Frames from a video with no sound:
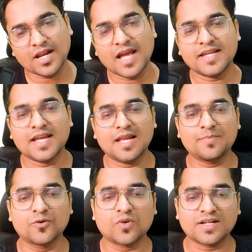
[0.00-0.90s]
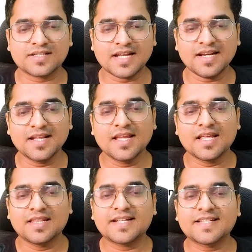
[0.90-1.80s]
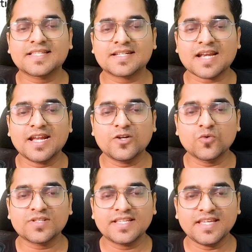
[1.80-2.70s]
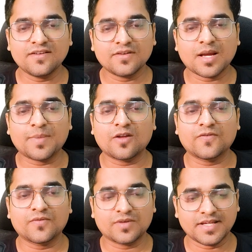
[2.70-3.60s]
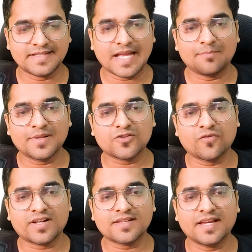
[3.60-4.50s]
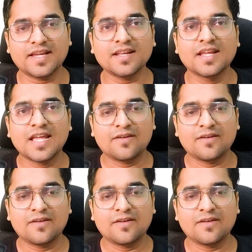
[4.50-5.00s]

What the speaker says: I help you to understand, let's try to see a couple of examples over here.